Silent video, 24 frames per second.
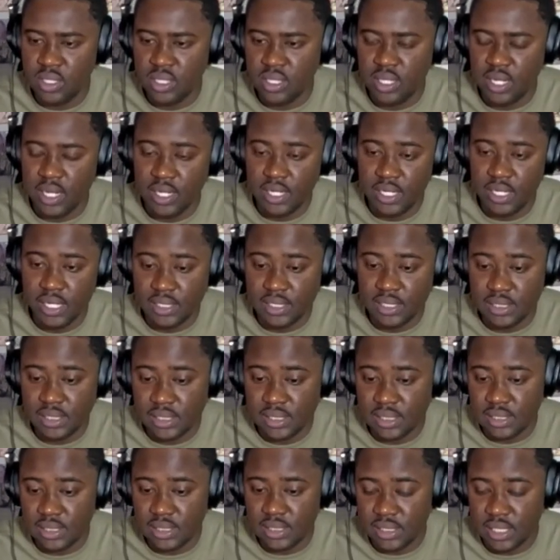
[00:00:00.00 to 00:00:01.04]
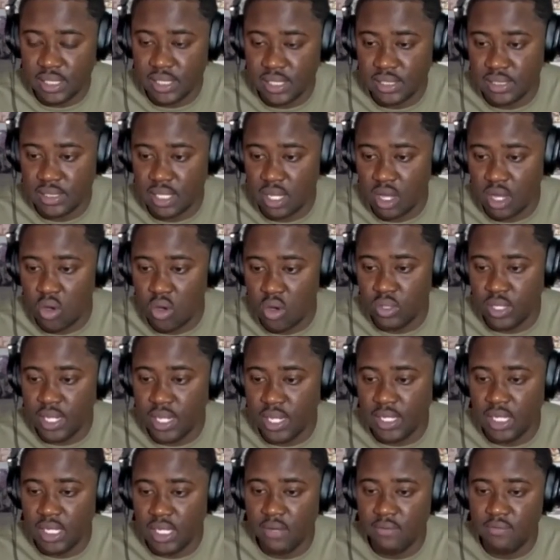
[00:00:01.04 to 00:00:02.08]
unless it's just on that
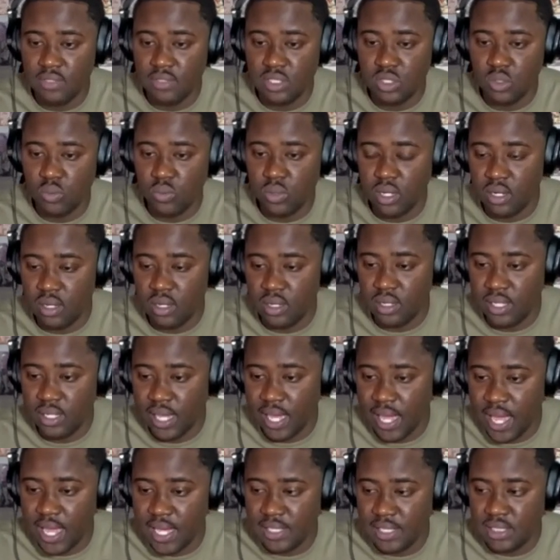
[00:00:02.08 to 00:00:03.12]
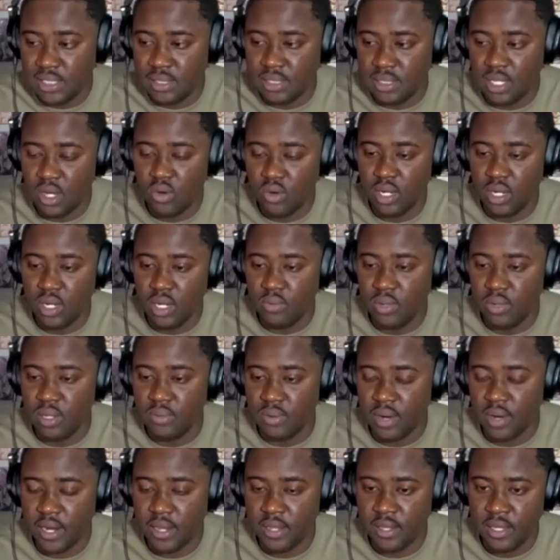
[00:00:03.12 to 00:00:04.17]
level to where it has to go that way,
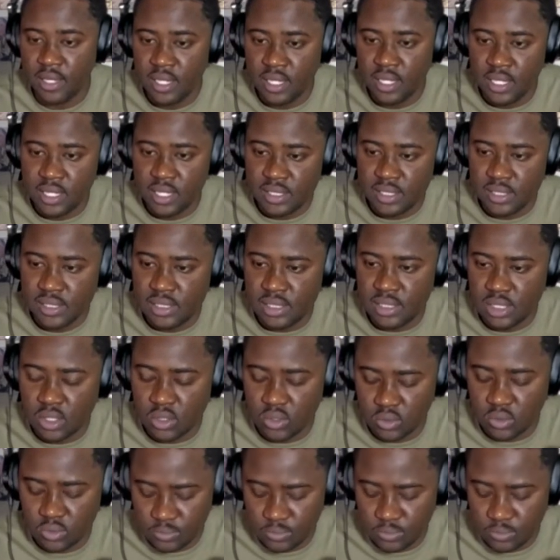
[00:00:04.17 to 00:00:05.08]
right? So